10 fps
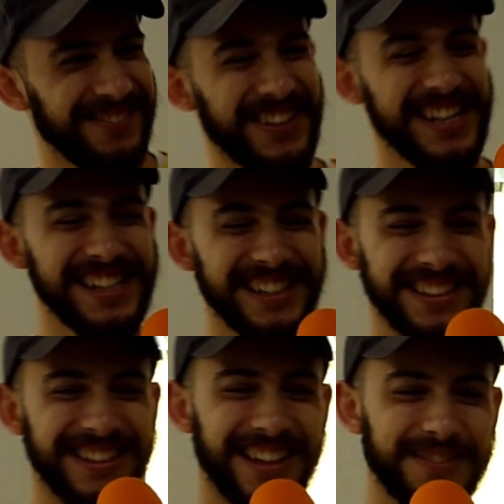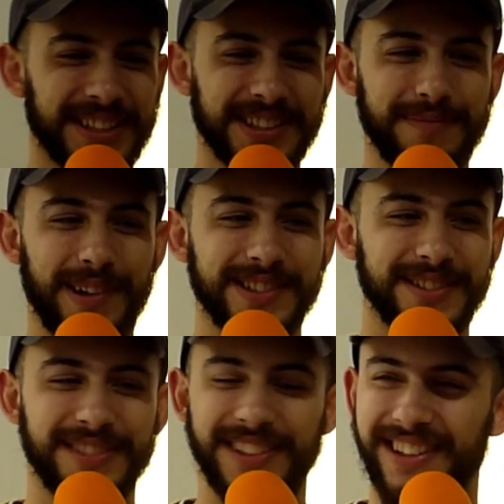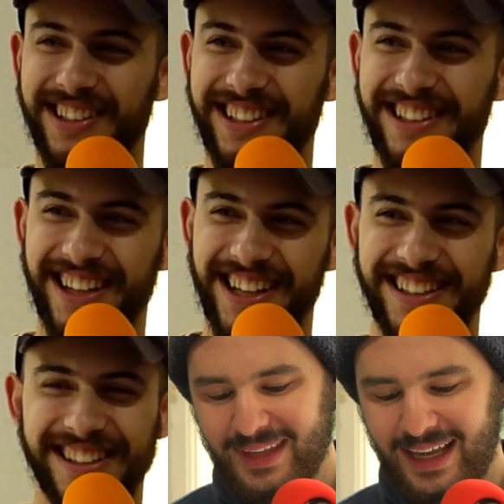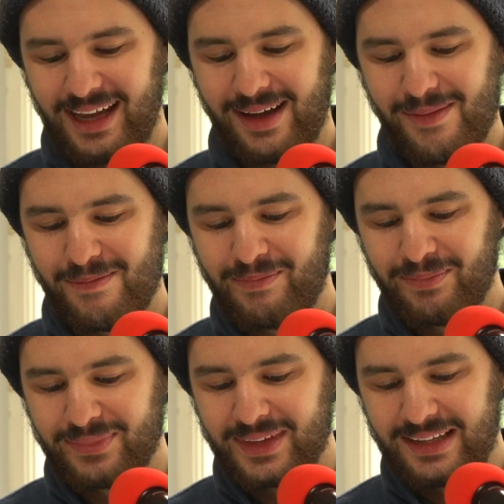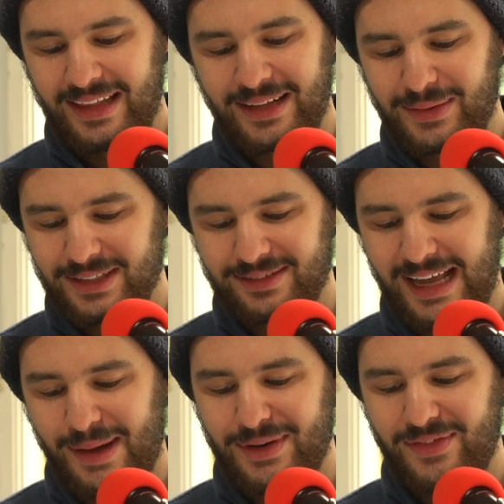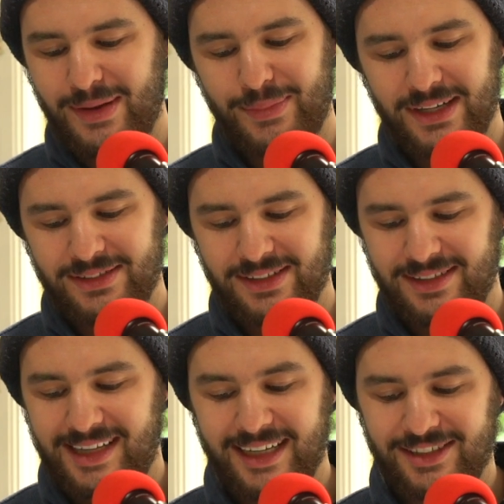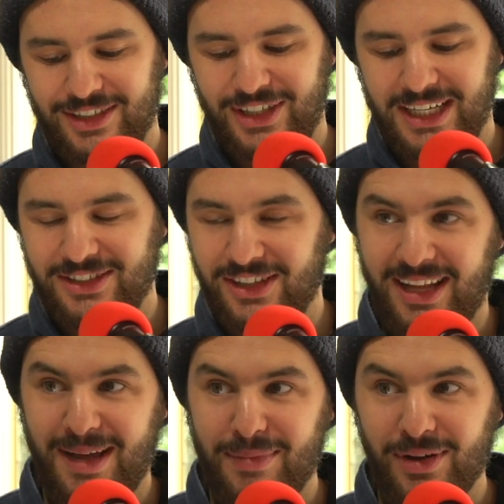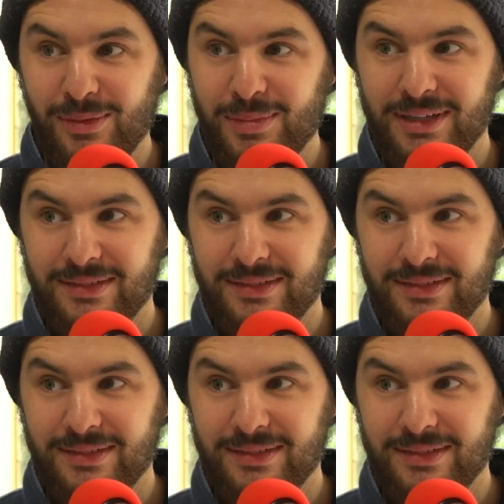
man, I'm such a poser for not thinking that. Then there was how many vampires does it take to change a light bulb?